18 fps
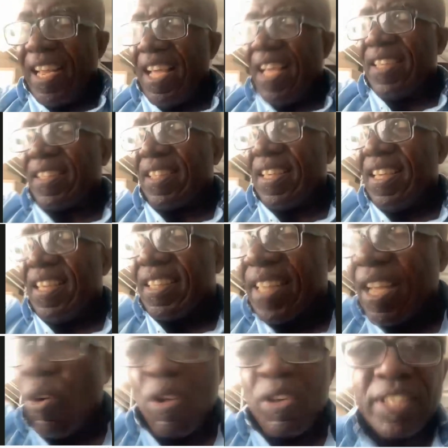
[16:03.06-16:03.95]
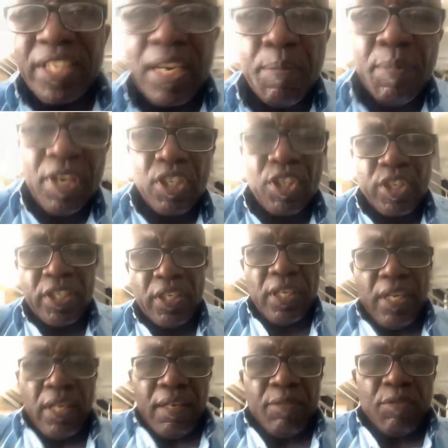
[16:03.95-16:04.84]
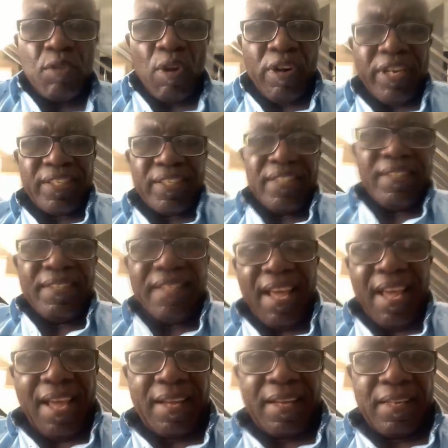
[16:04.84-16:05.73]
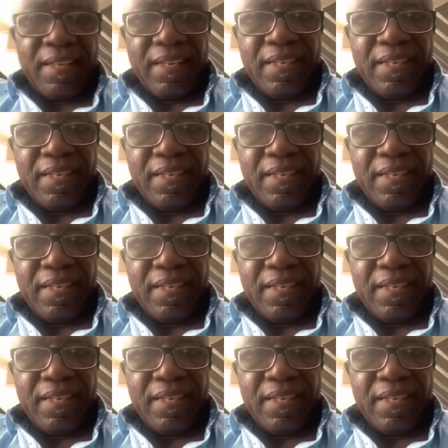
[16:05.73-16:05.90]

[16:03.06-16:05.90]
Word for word: us there was any military installations there.